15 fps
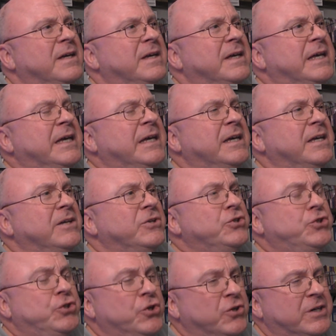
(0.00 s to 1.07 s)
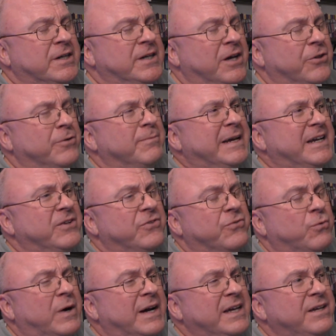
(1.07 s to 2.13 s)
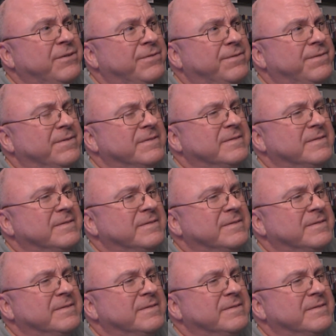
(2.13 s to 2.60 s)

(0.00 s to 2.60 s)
He took another man's wife.